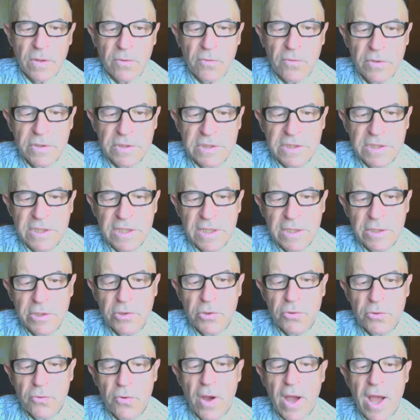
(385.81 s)

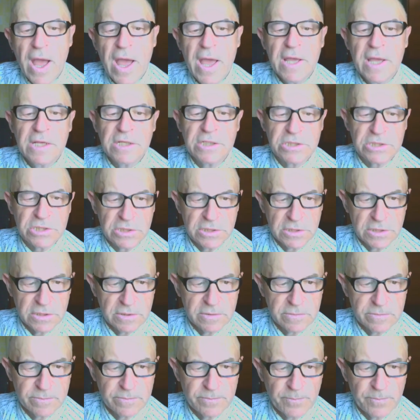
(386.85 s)
continuation.